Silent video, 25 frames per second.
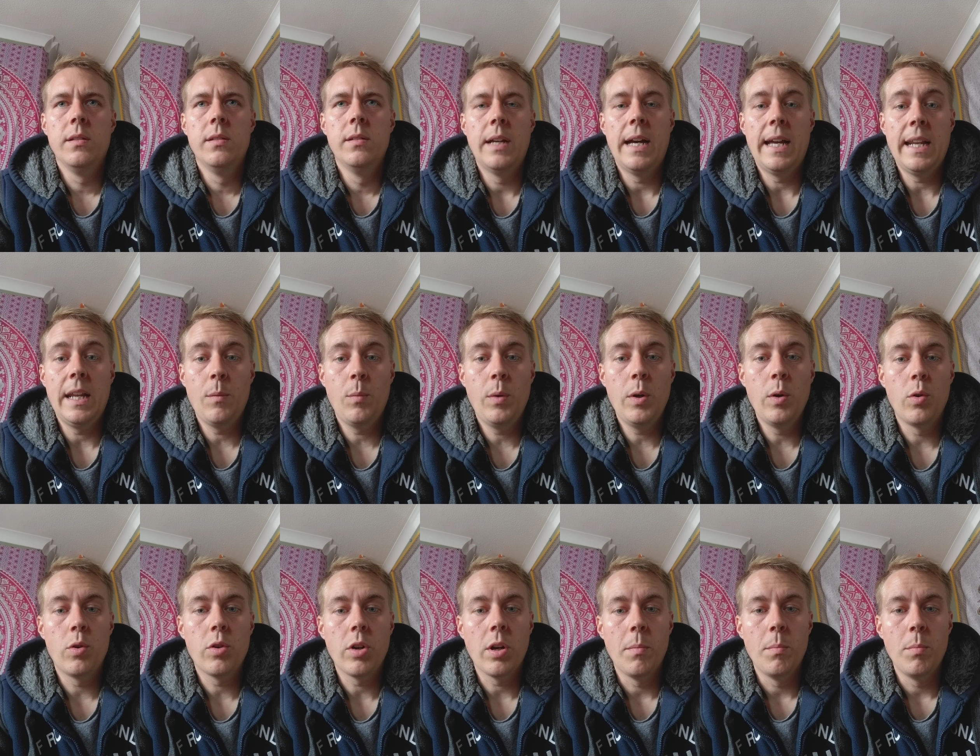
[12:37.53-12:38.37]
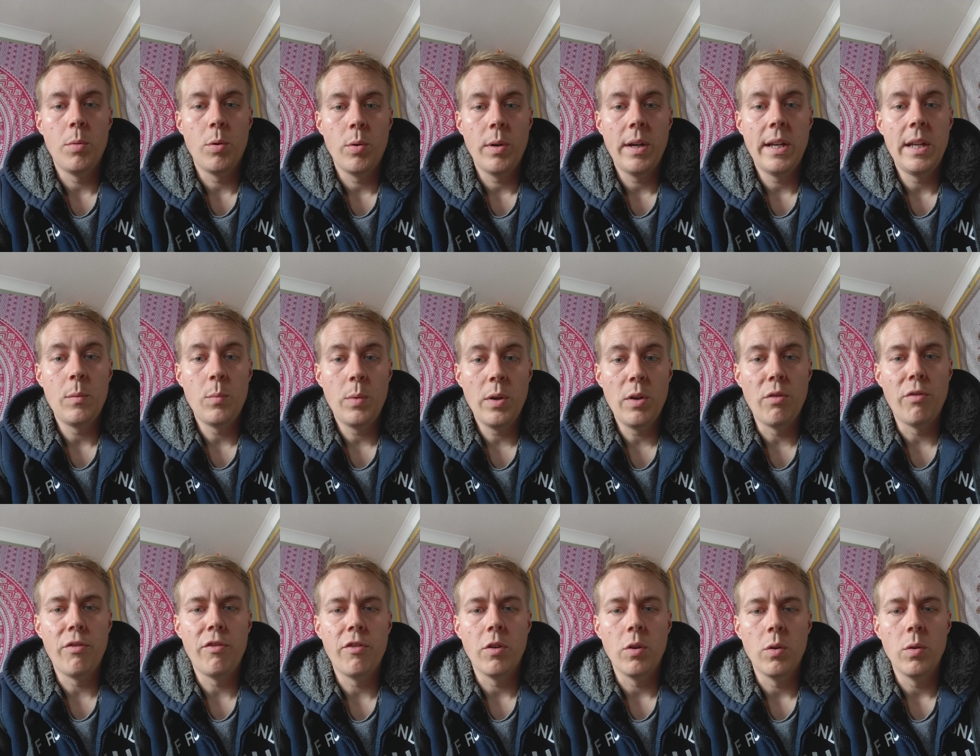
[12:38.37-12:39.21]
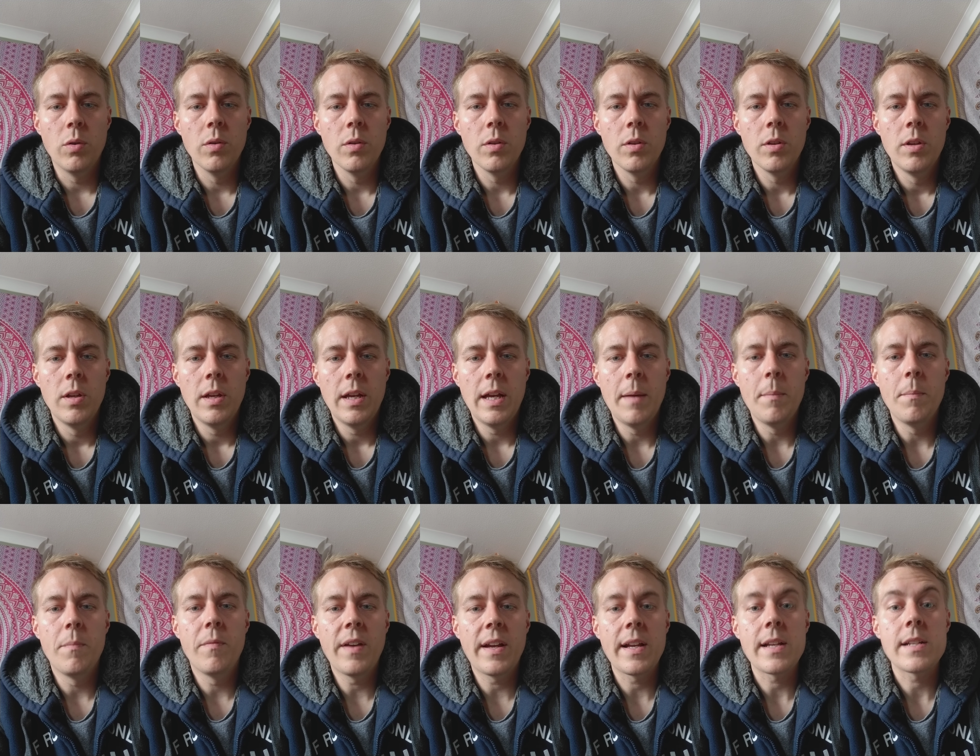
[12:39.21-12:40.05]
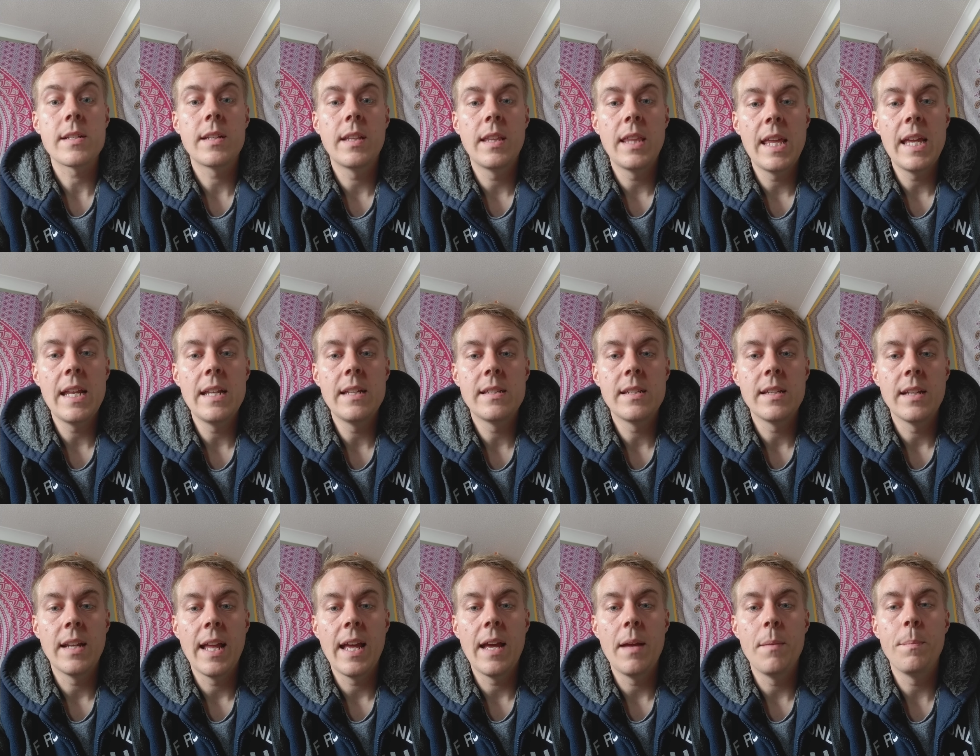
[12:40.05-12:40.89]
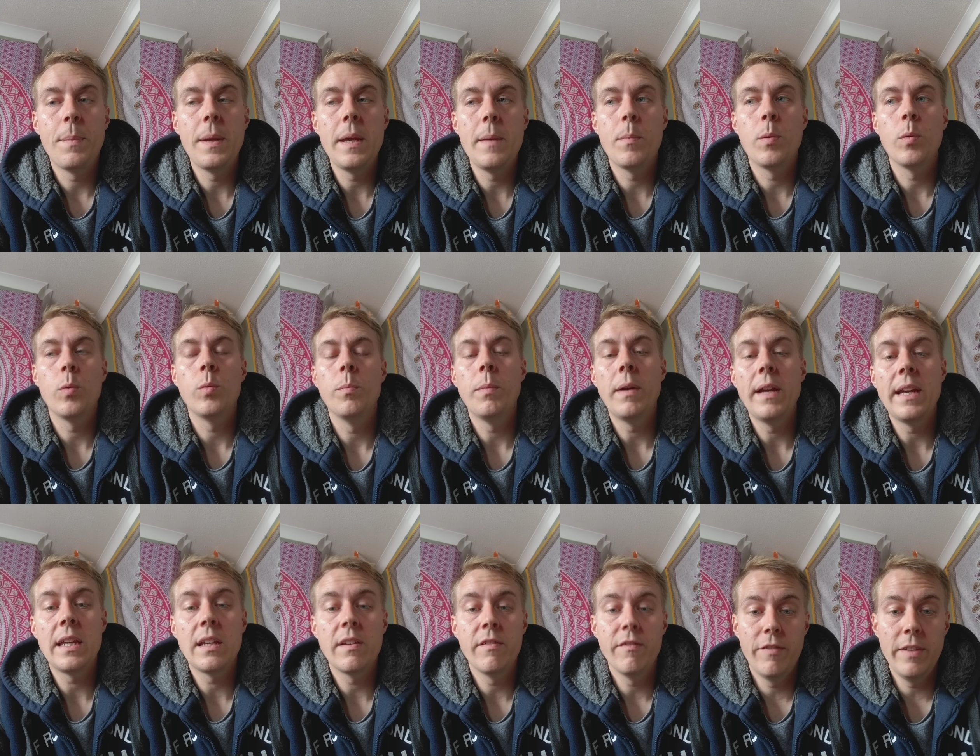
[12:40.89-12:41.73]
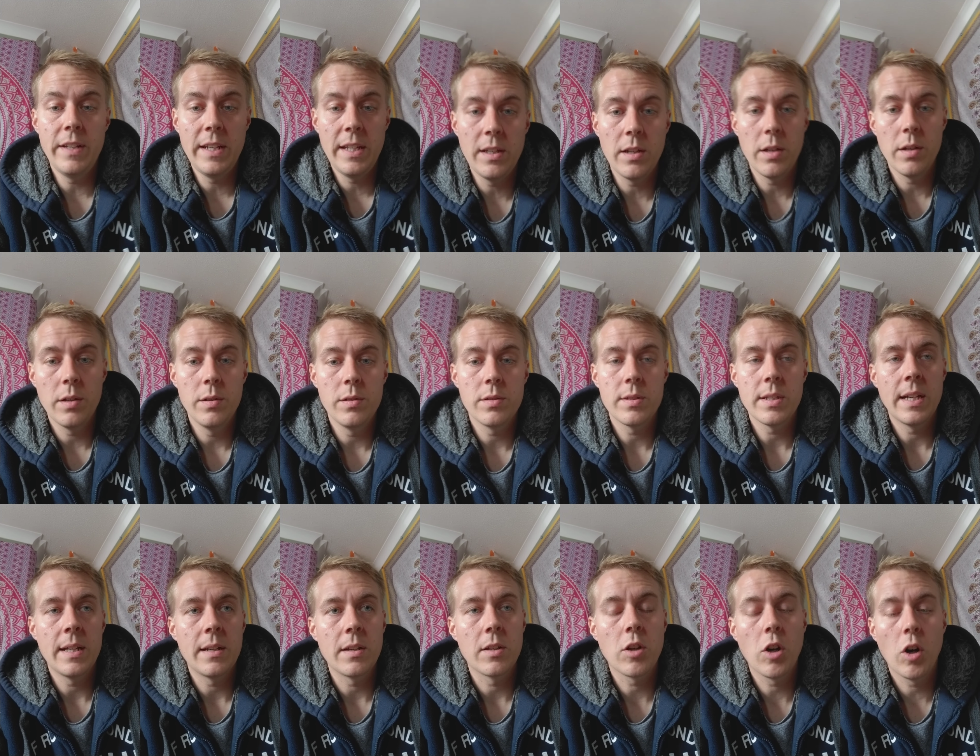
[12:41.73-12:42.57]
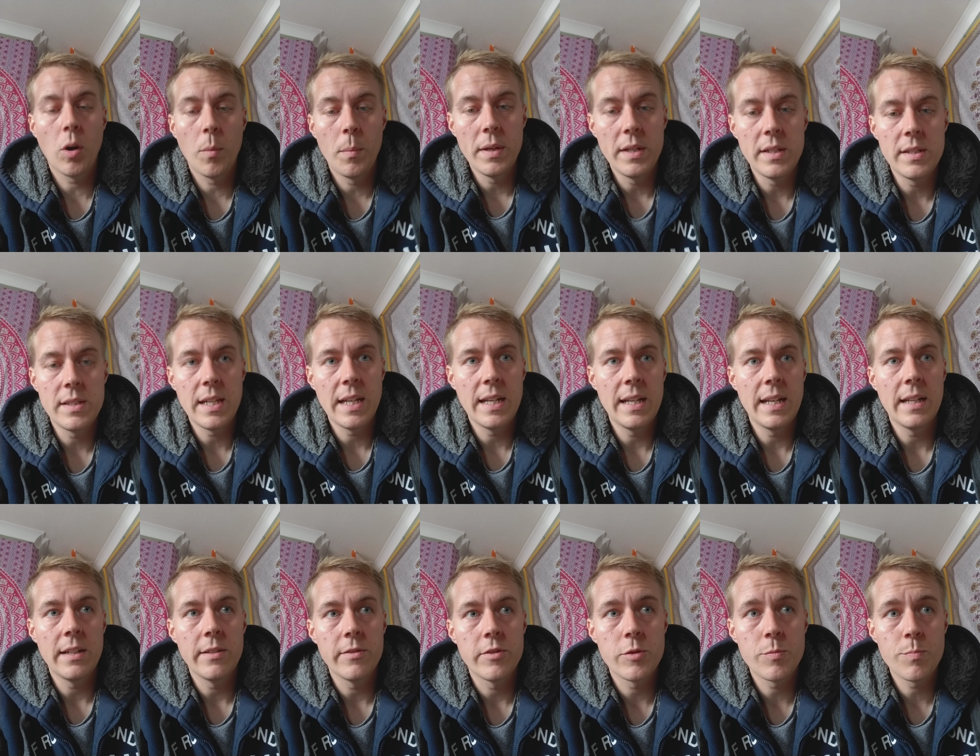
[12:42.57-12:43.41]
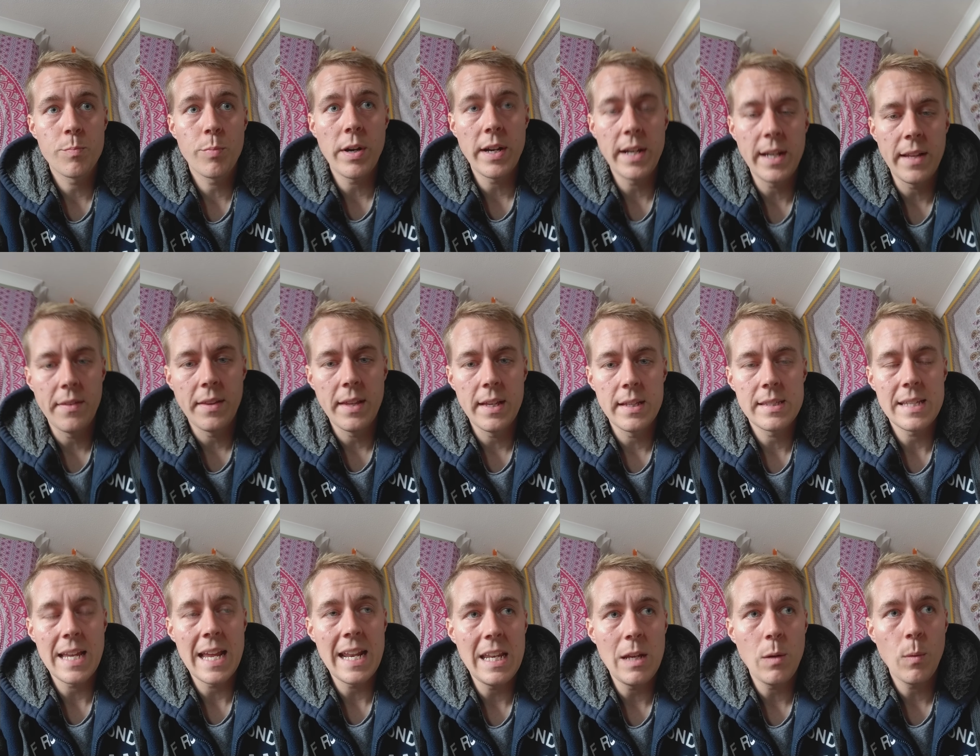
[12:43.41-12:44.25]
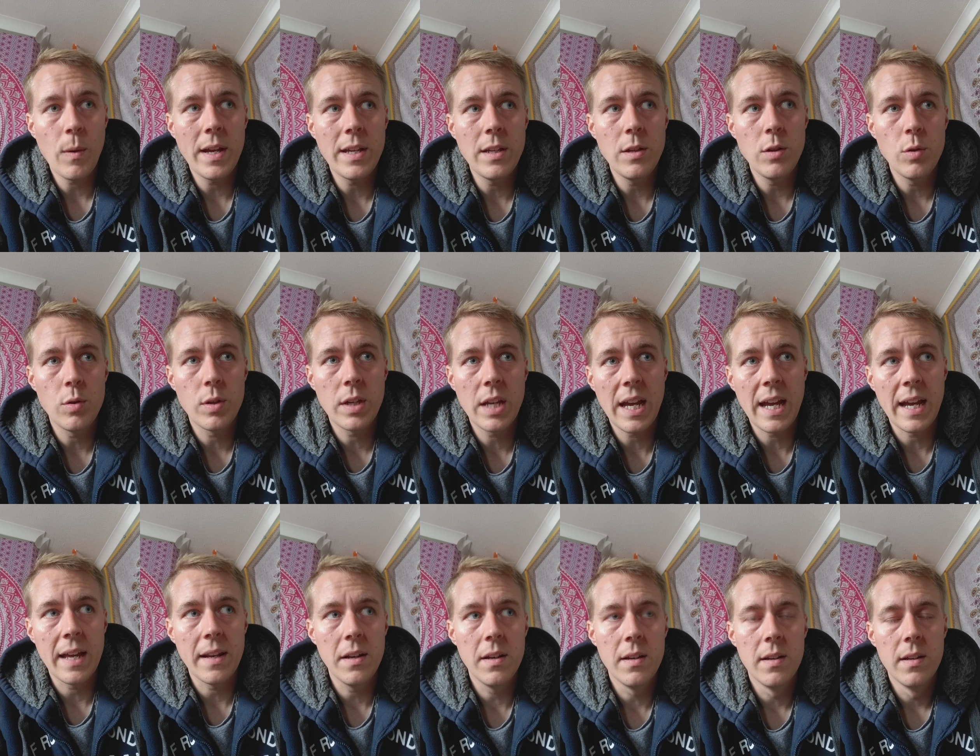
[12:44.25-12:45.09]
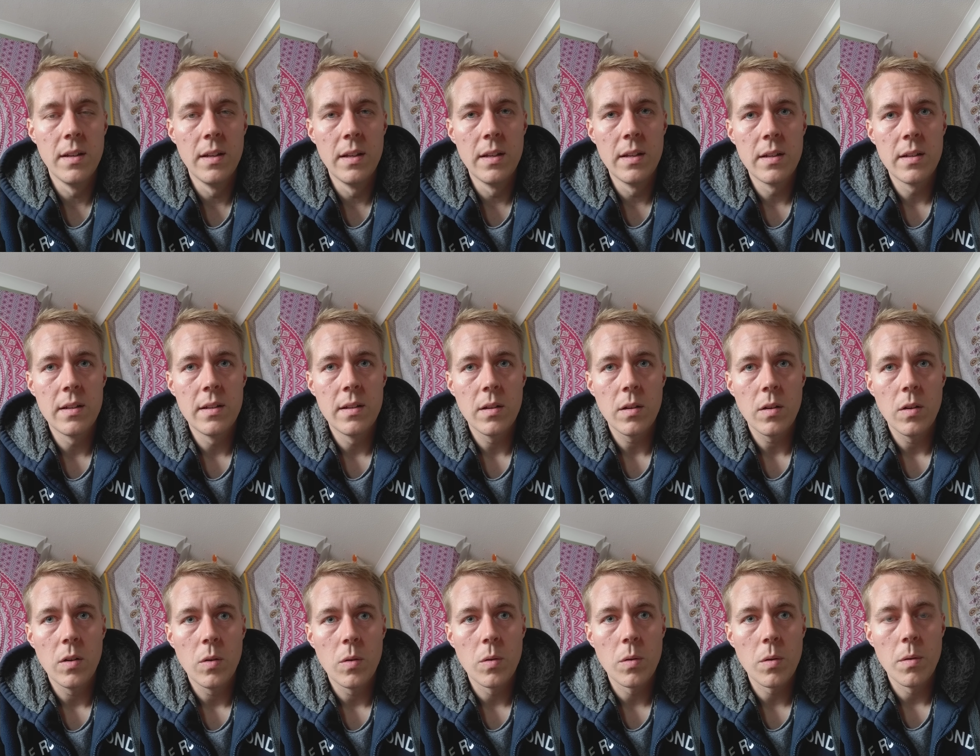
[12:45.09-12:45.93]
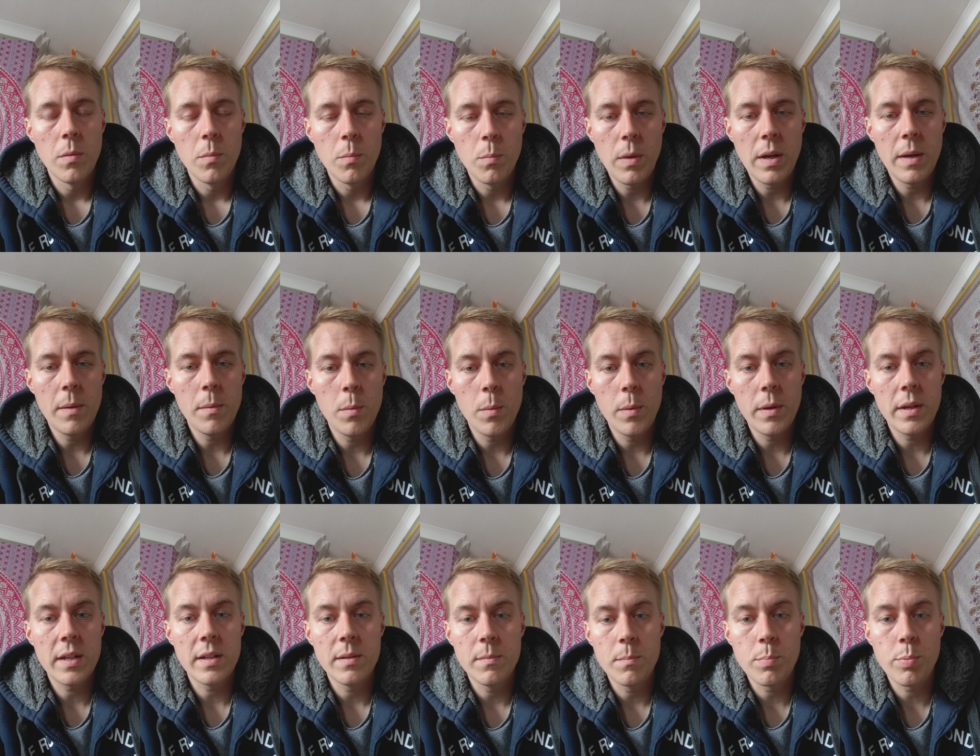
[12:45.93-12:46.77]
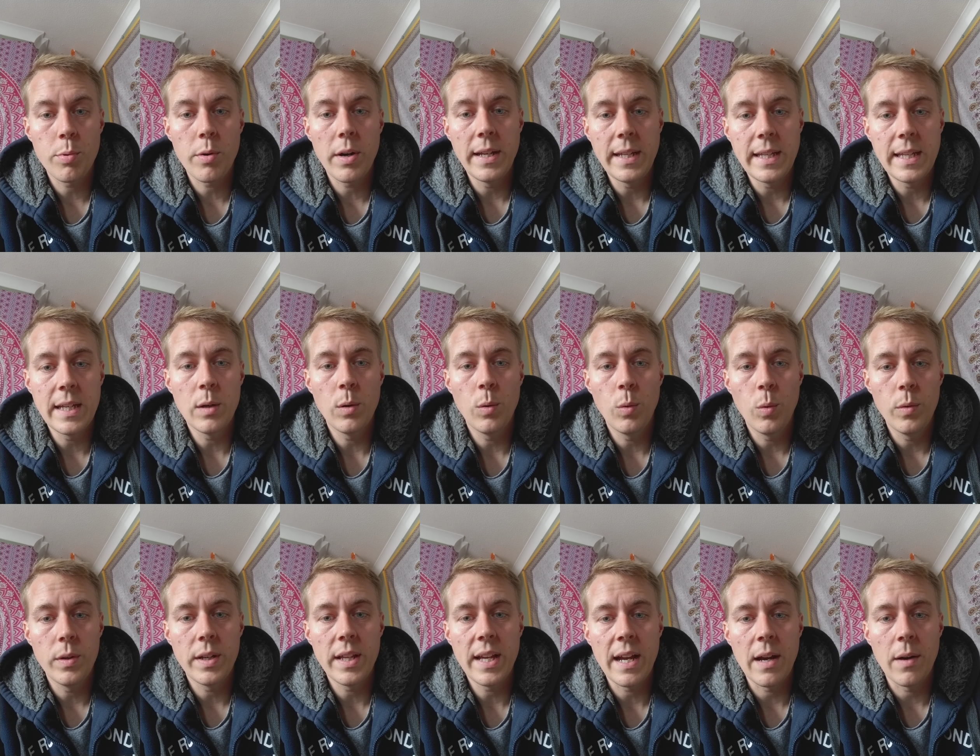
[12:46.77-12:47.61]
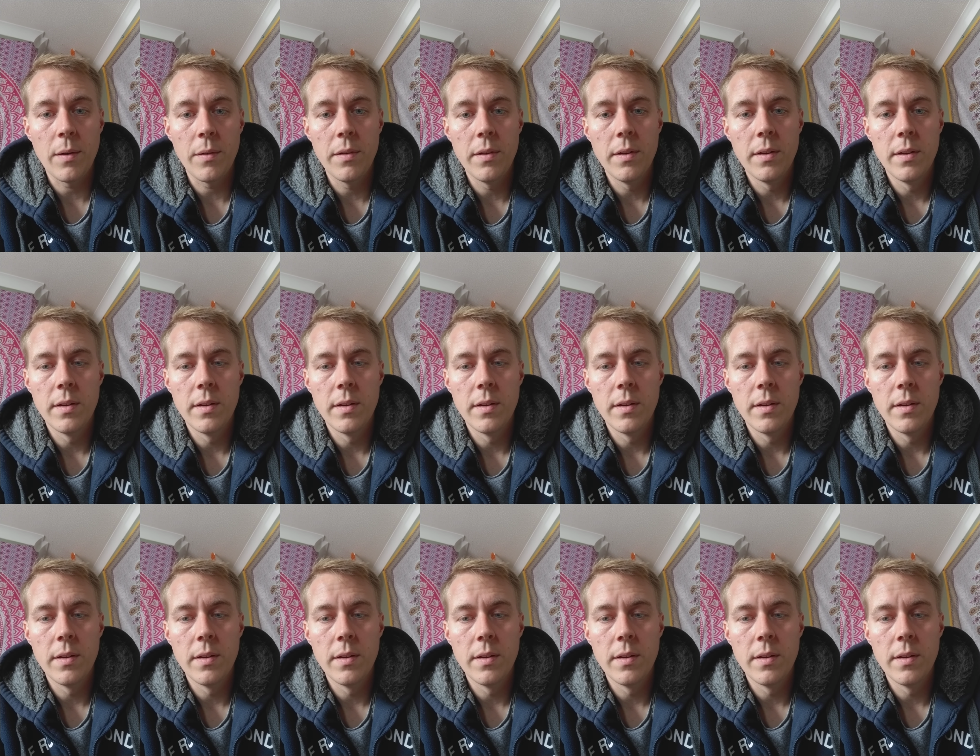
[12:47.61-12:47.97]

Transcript: And it will crumble and it will fall. And thanks to the internet and people making videos and commenting and spreading this any way you can, maybe we can break it all down.